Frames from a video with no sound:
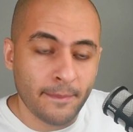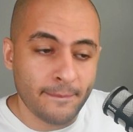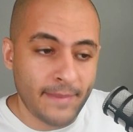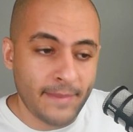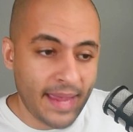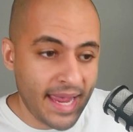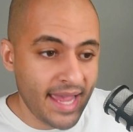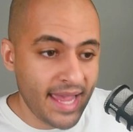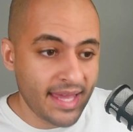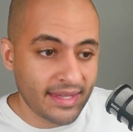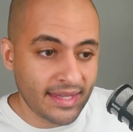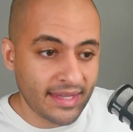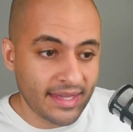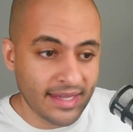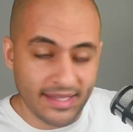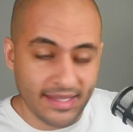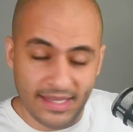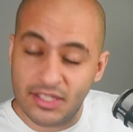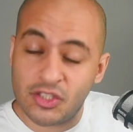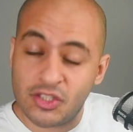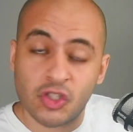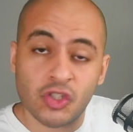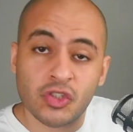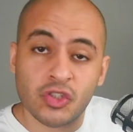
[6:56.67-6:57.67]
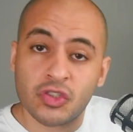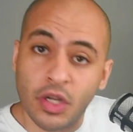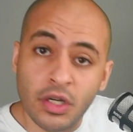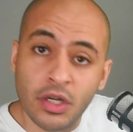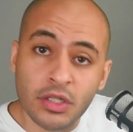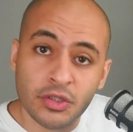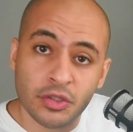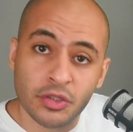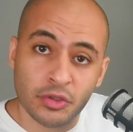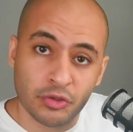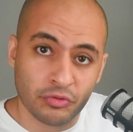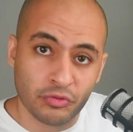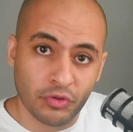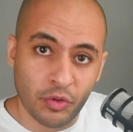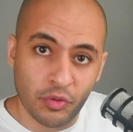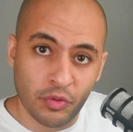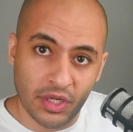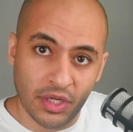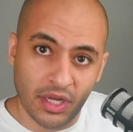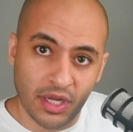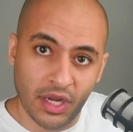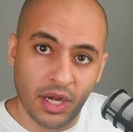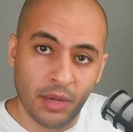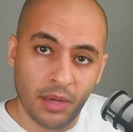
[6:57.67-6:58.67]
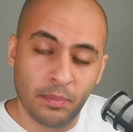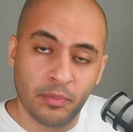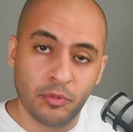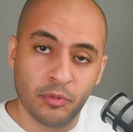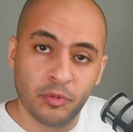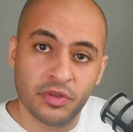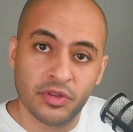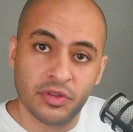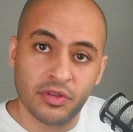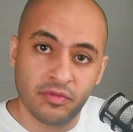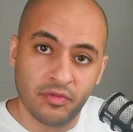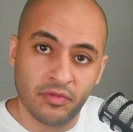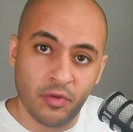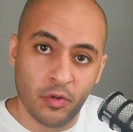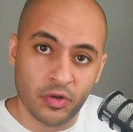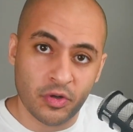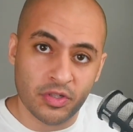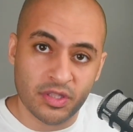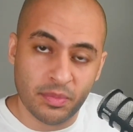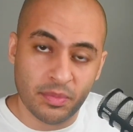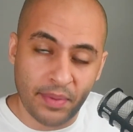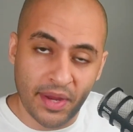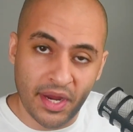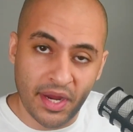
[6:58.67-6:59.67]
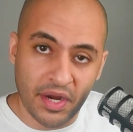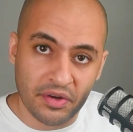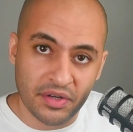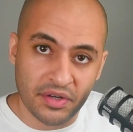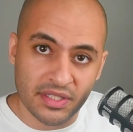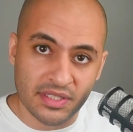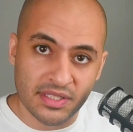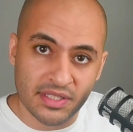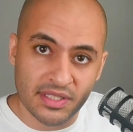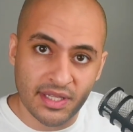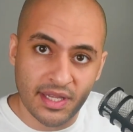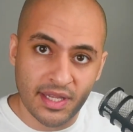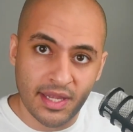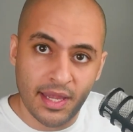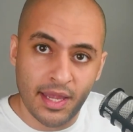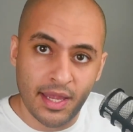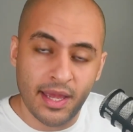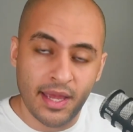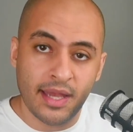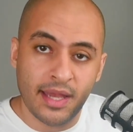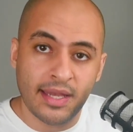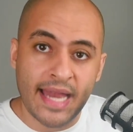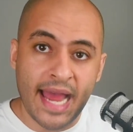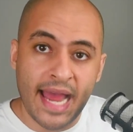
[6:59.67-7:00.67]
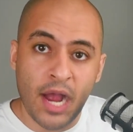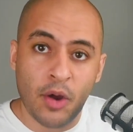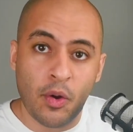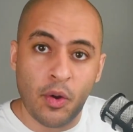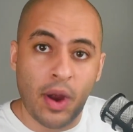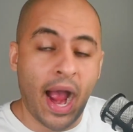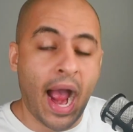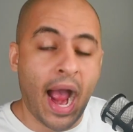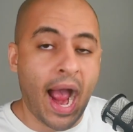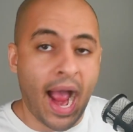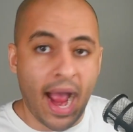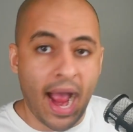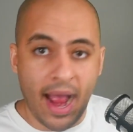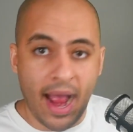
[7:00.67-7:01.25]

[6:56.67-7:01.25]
Man, it sucked growing up with divorced parents. Now,